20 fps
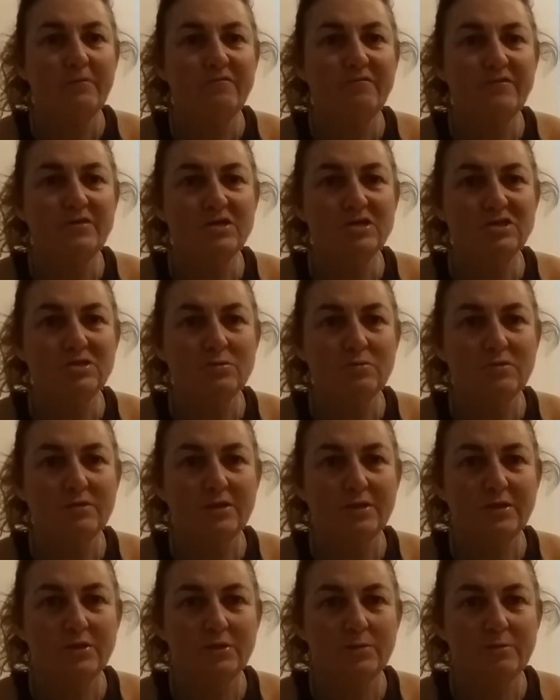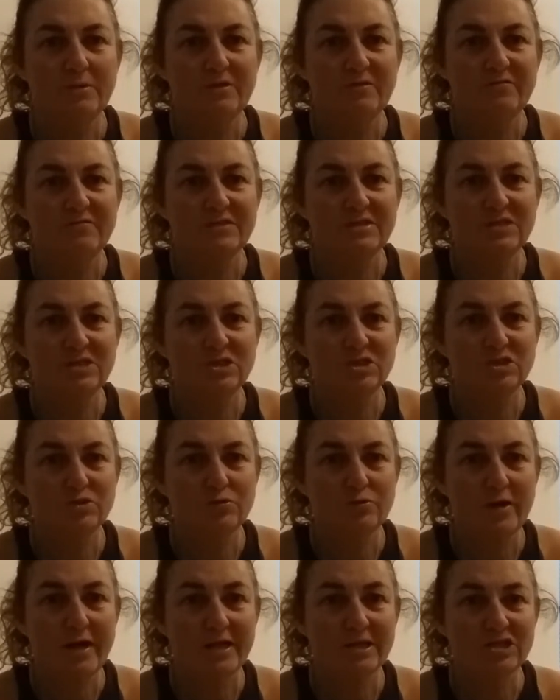Finishing with a little bit of a
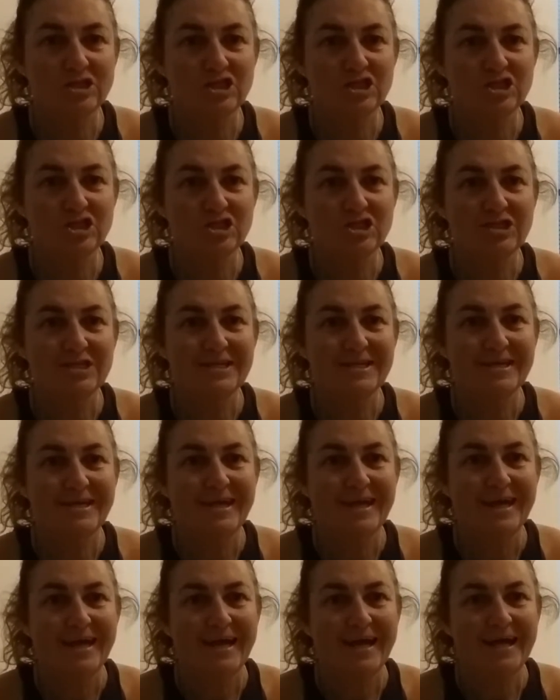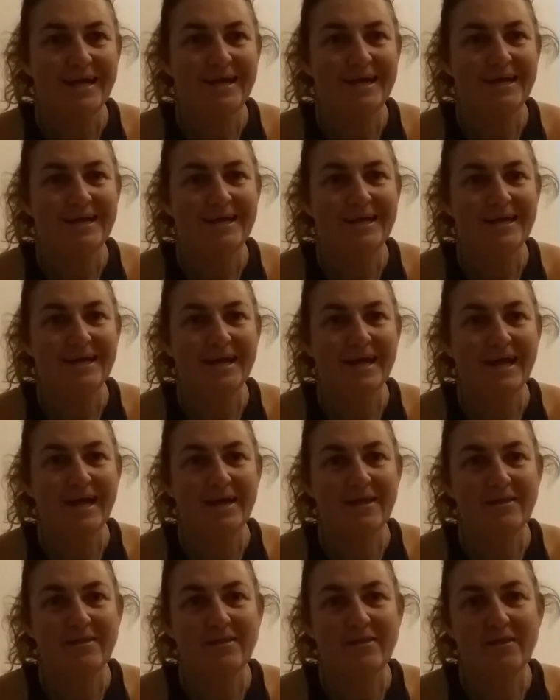stretch. Uh,
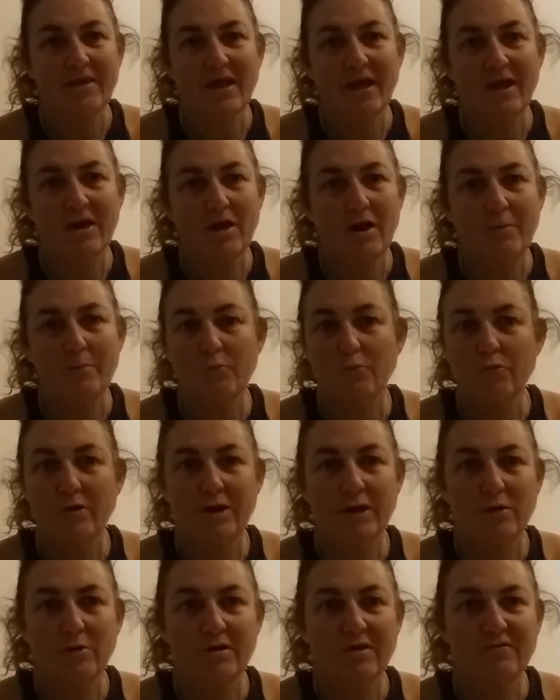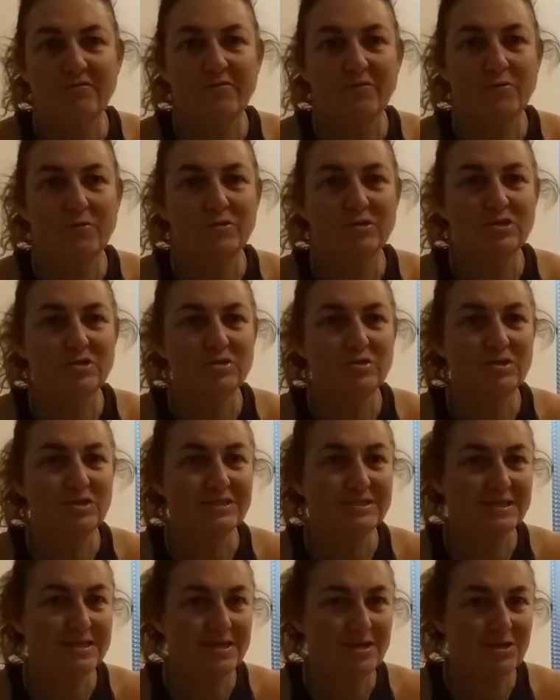and, and I'm really looking forward to
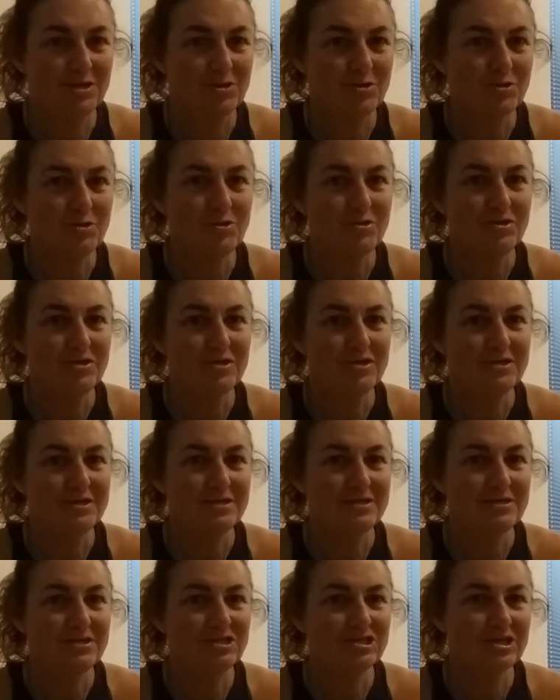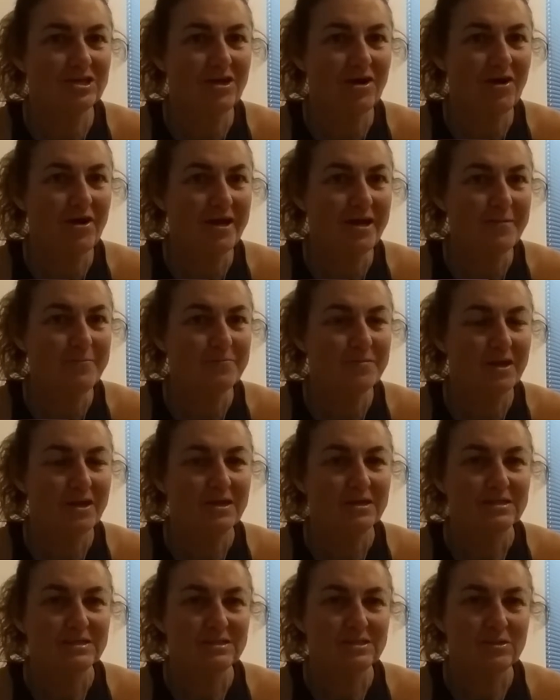seeing you in July.
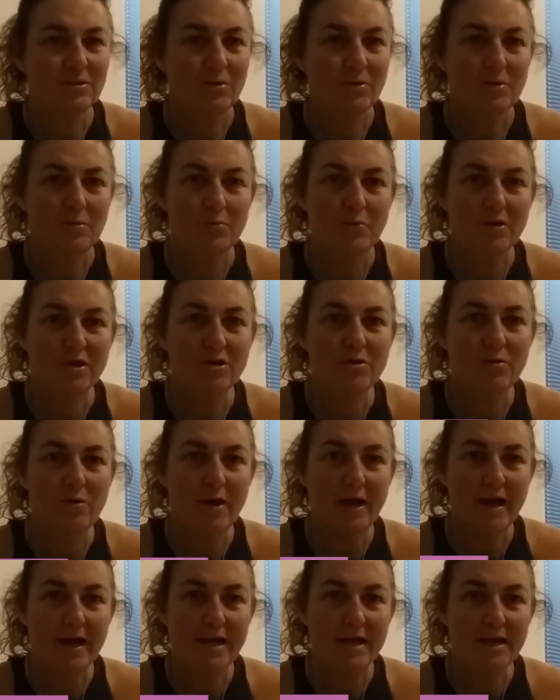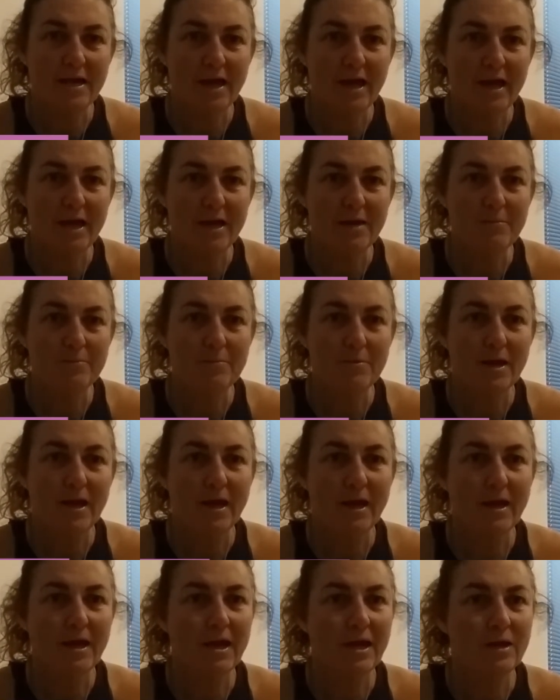So bring your A game
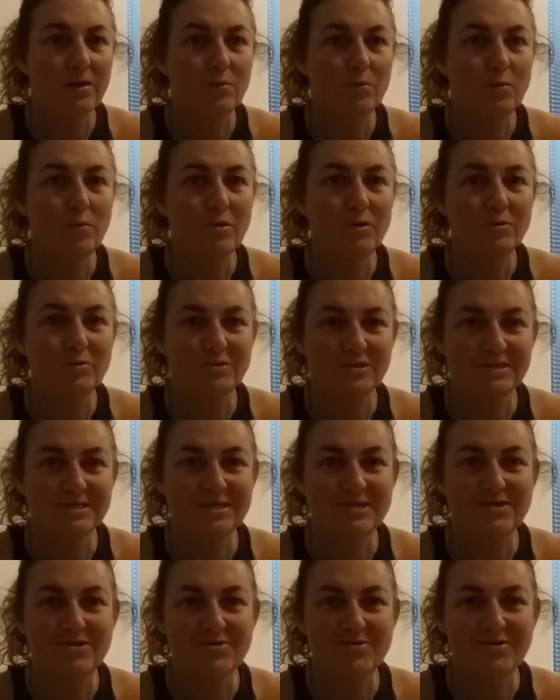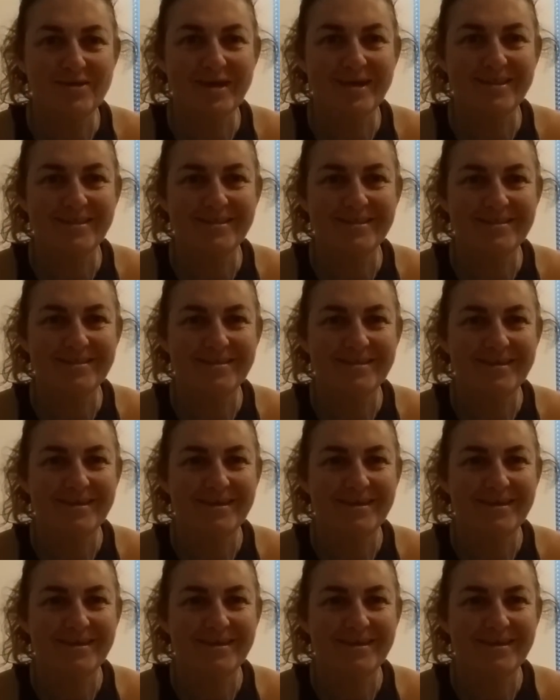and we'll see you then.